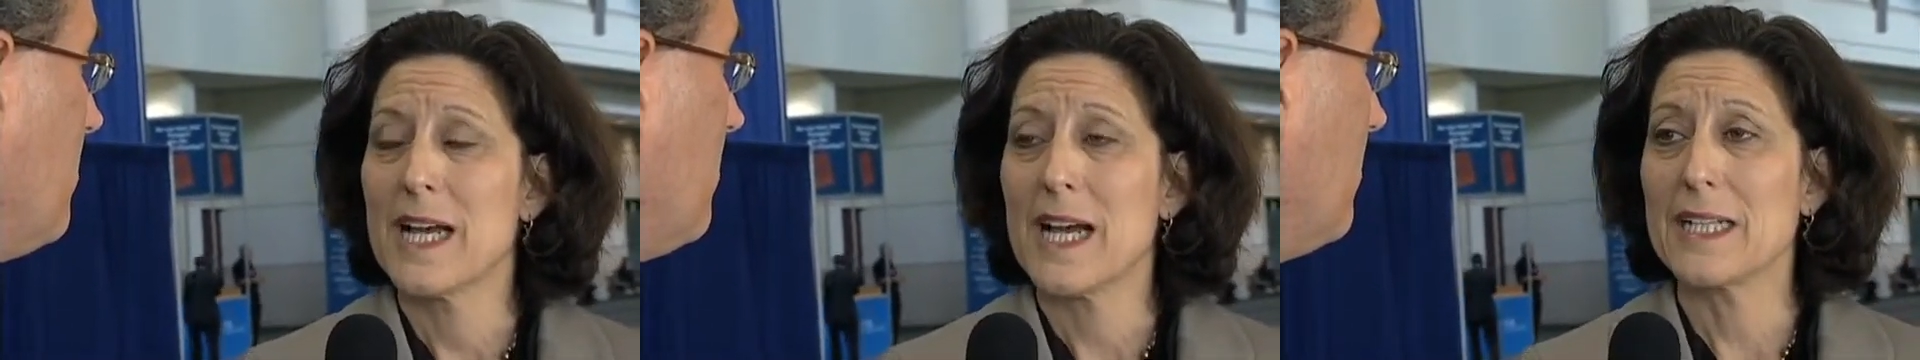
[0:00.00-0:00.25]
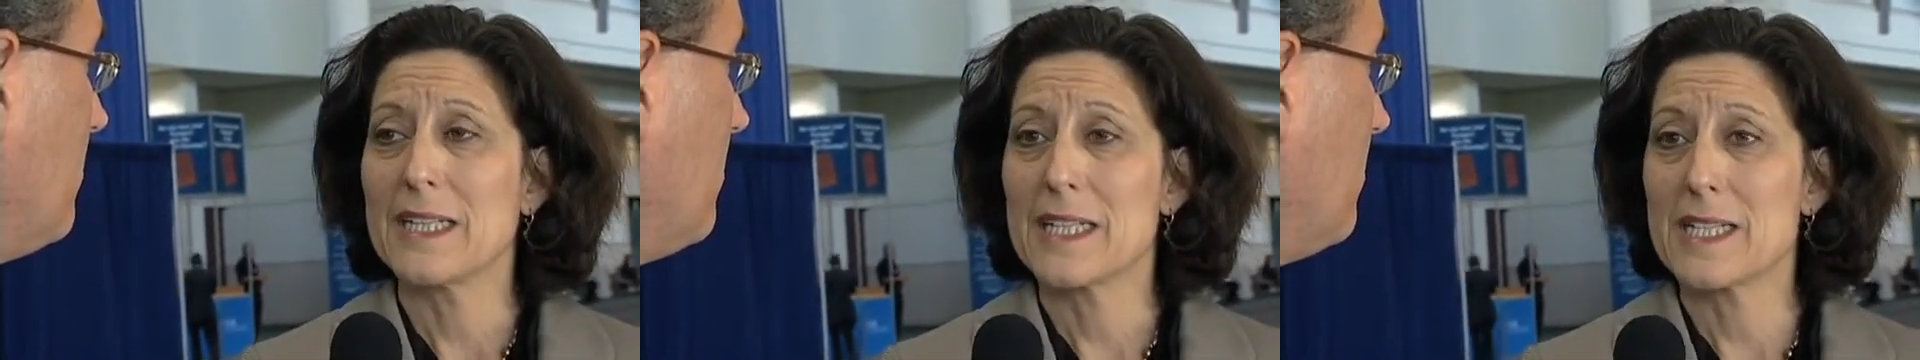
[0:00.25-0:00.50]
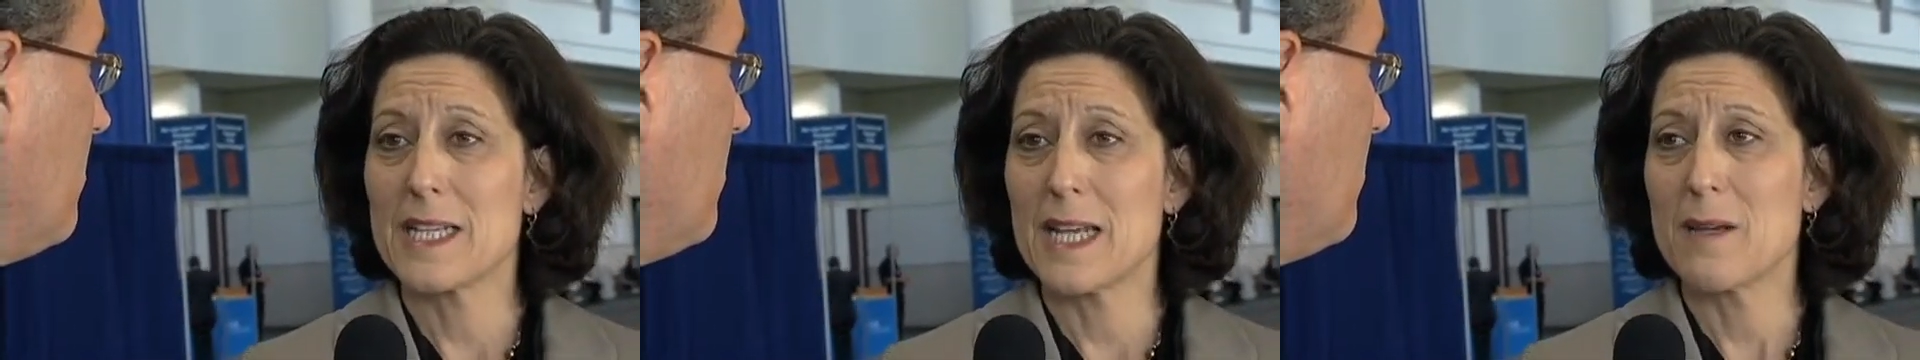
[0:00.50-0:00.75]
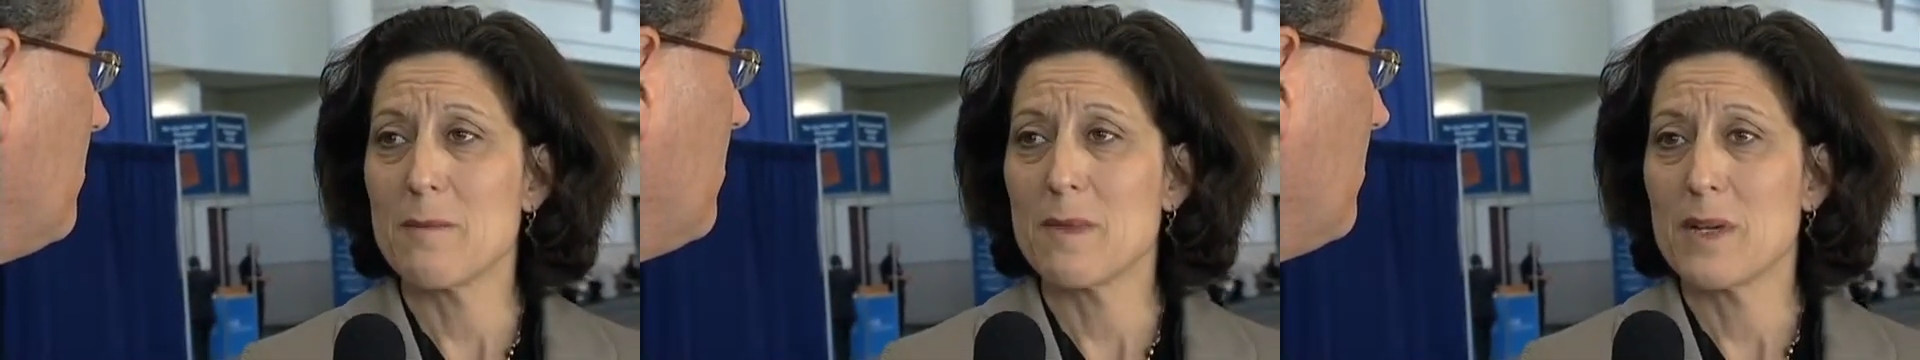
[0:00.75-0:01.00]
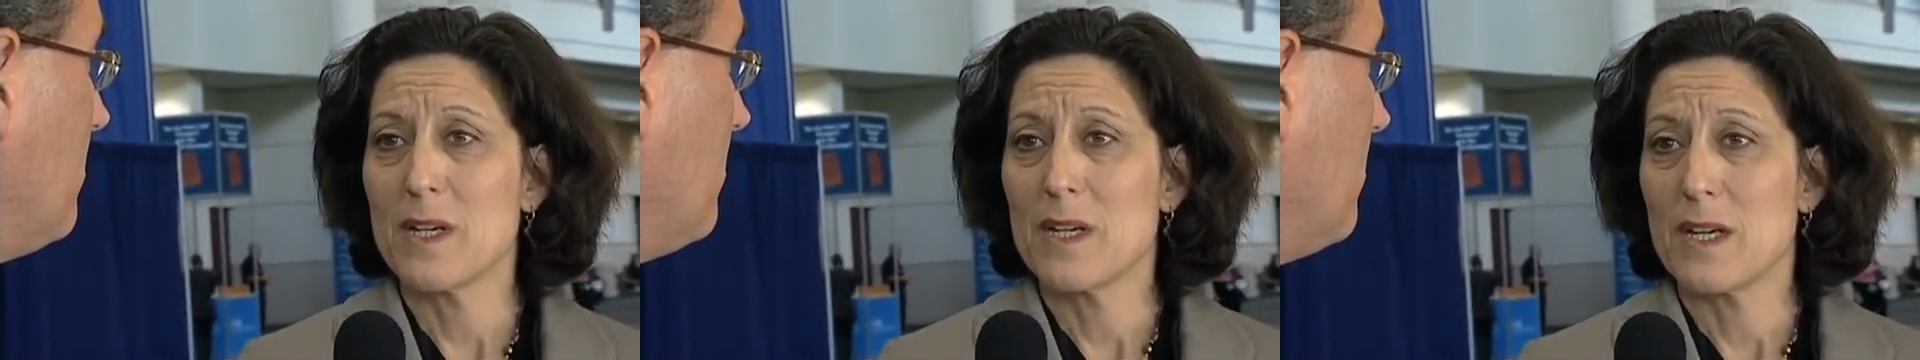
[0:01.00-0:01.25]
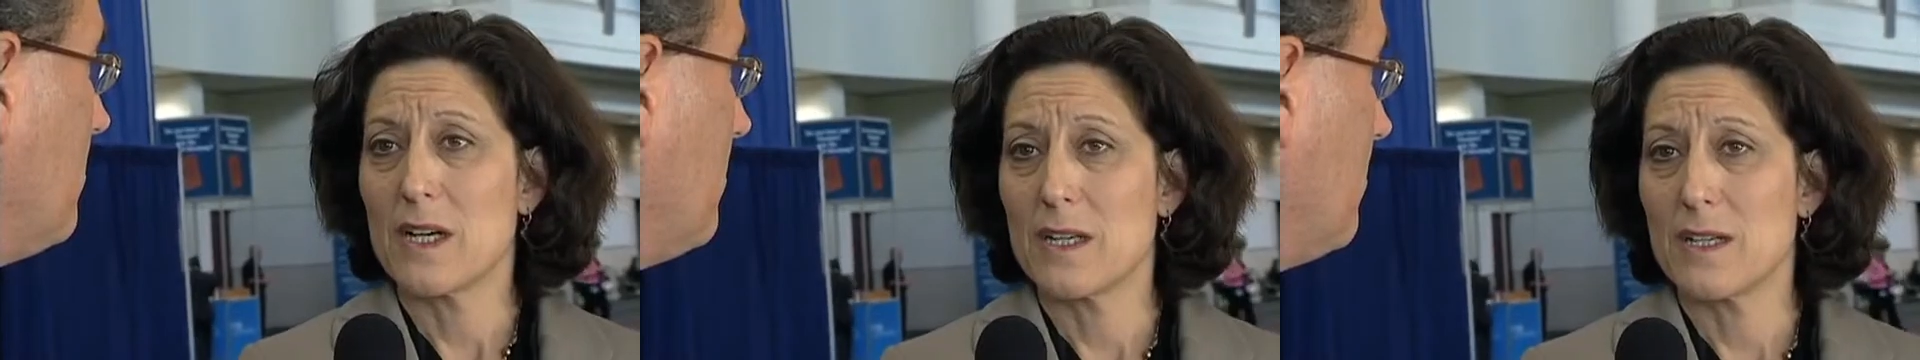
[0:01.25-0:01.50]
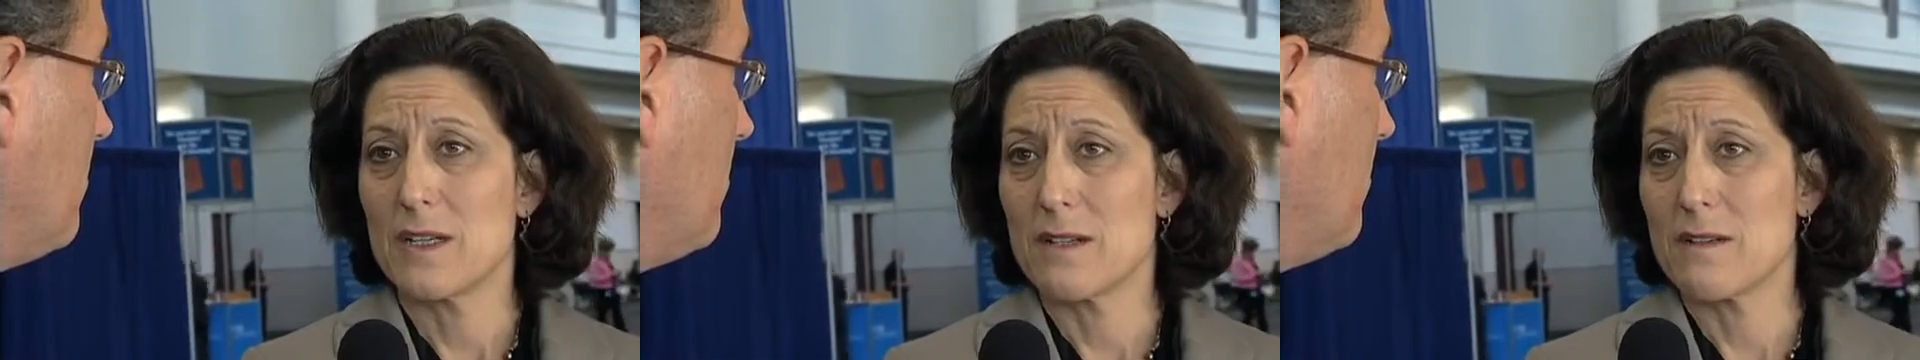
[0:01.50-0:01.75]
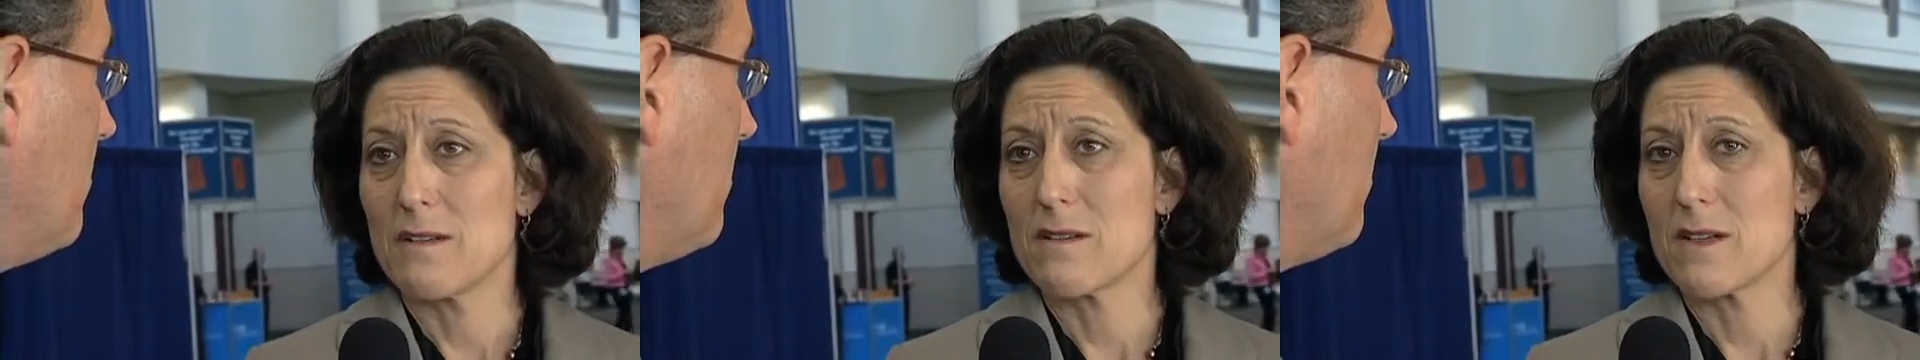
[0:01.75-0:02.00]
At the same
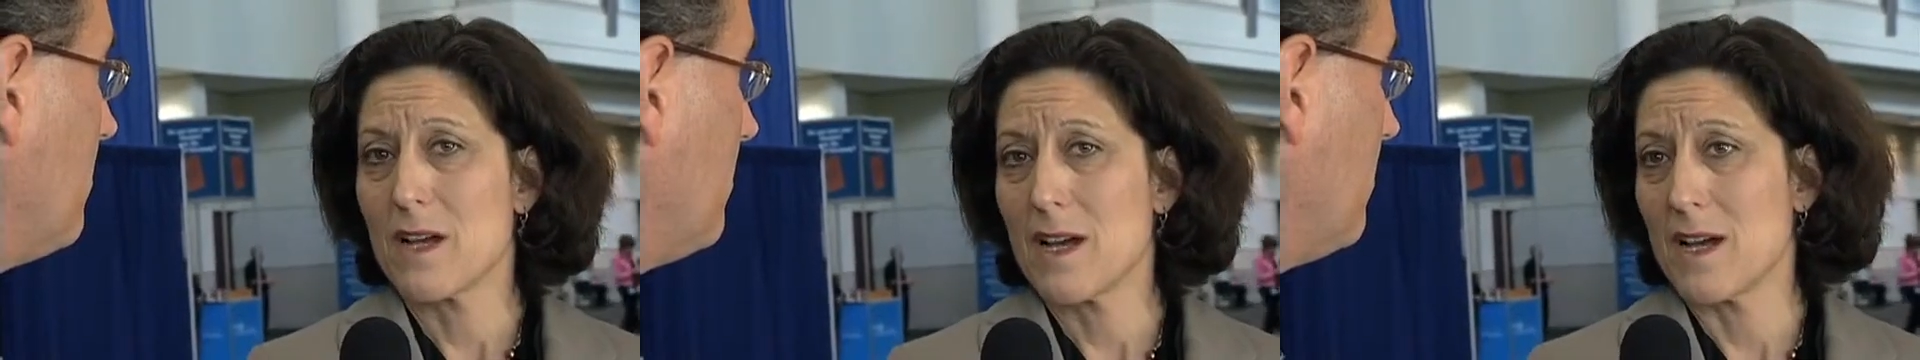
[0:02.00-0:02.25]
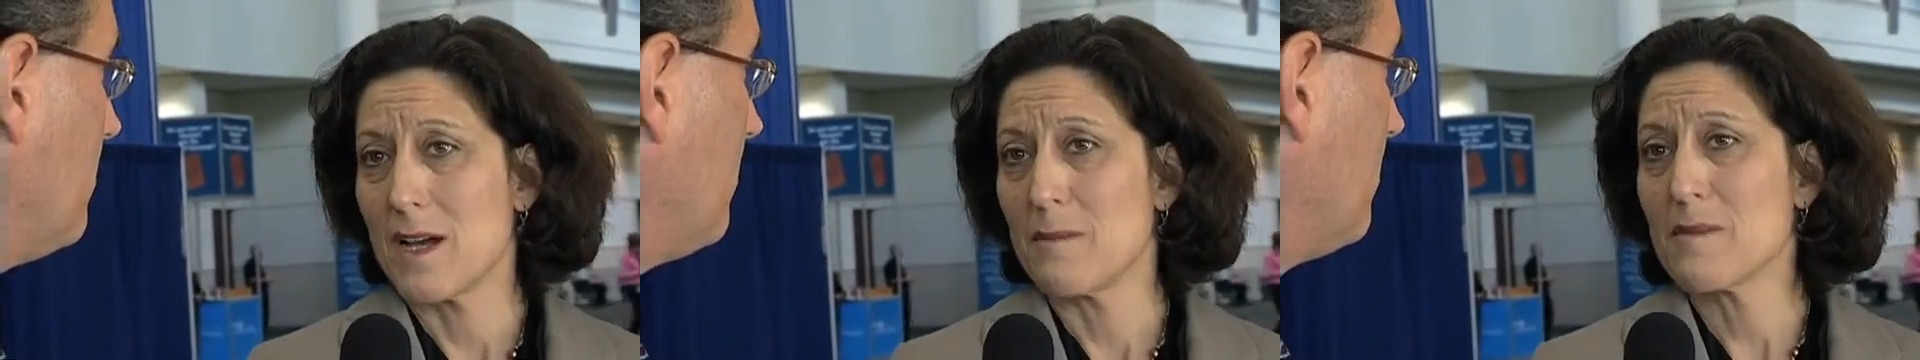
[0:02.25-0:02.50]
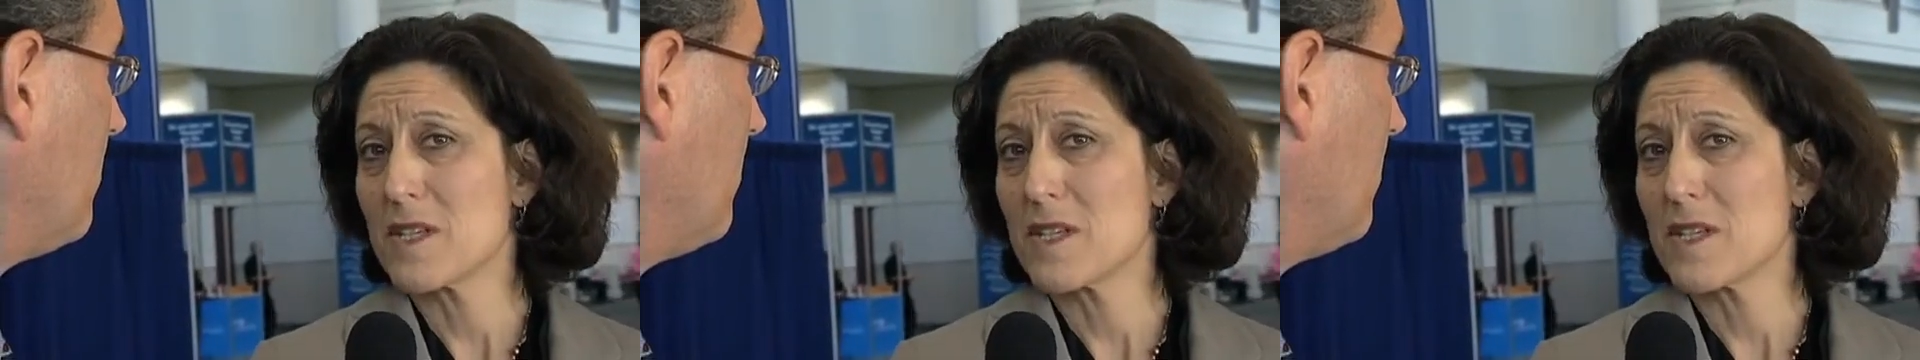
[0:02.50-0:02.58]
time,